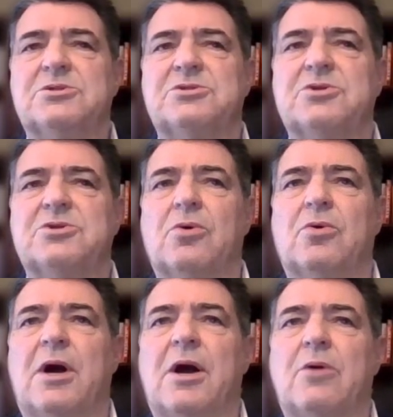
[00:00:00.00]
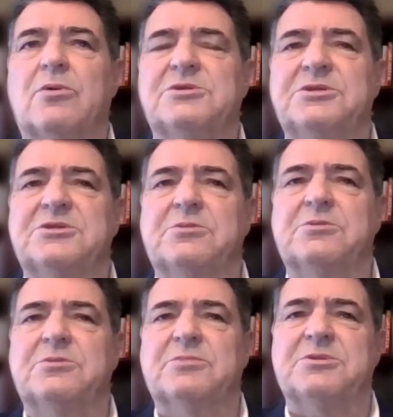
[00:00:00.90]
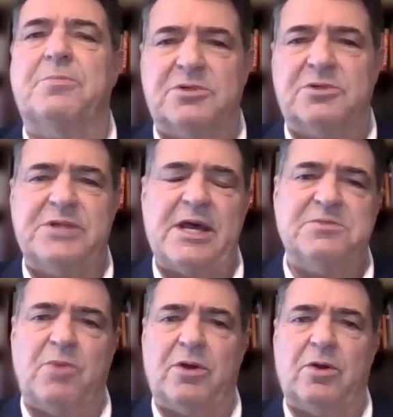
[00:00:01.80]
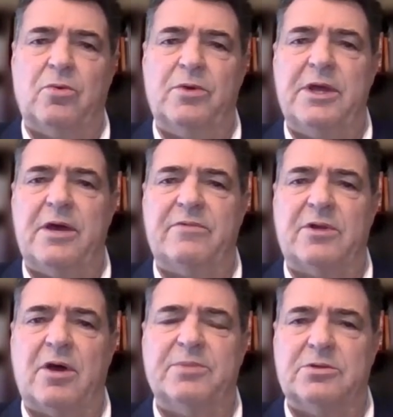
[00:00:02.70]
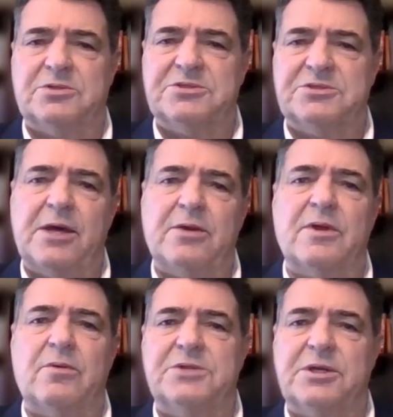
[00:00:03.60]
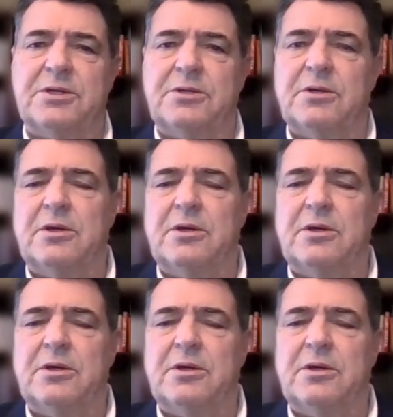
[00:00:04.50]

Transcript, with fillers: So our system is a proper SaaS model. We have an optical scanner that will take an,